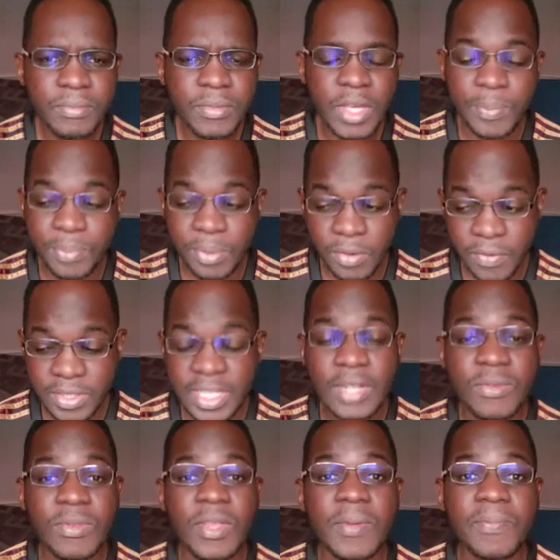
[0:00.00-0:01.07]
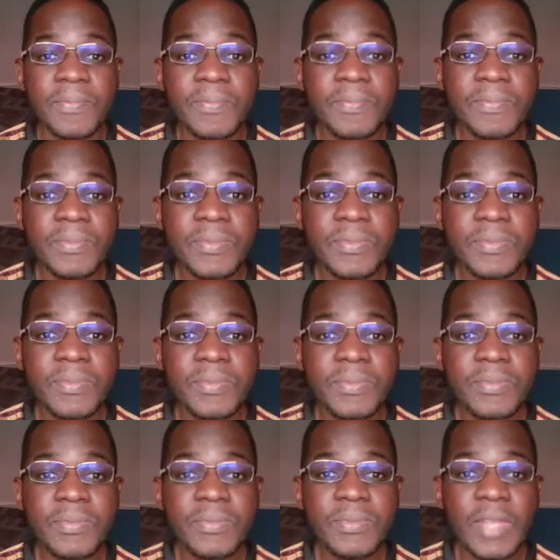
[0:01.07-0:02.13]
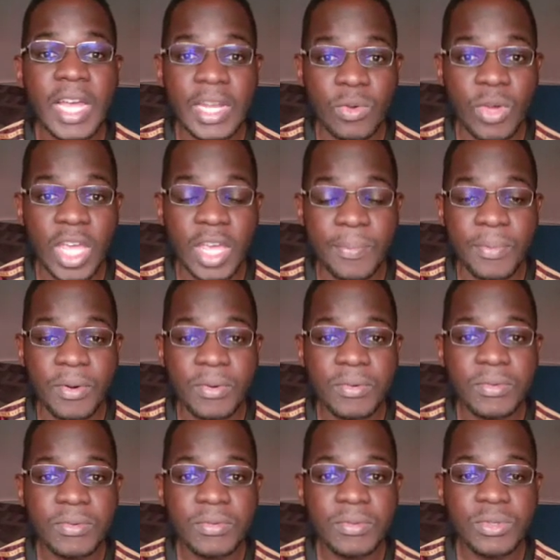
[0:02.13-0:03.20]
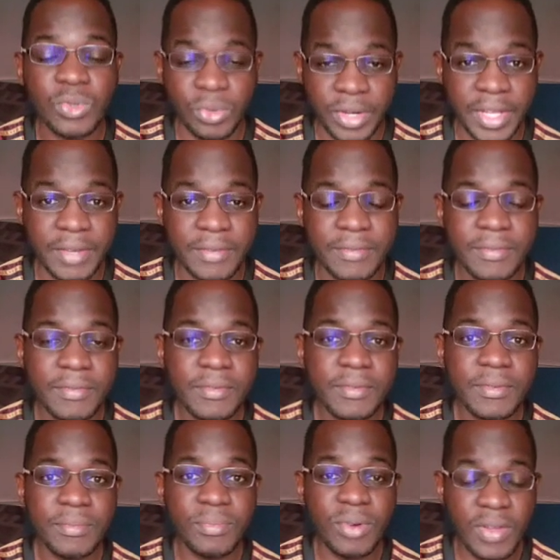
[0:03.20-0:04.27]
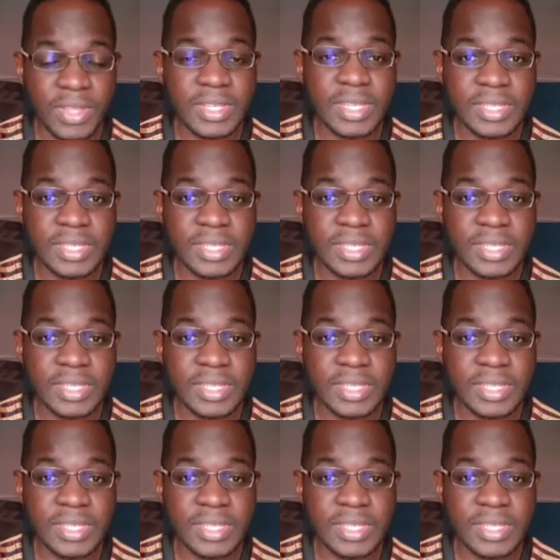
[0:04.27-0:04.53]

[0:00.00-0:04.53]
He prophesied to them, and they were able to live. Brothers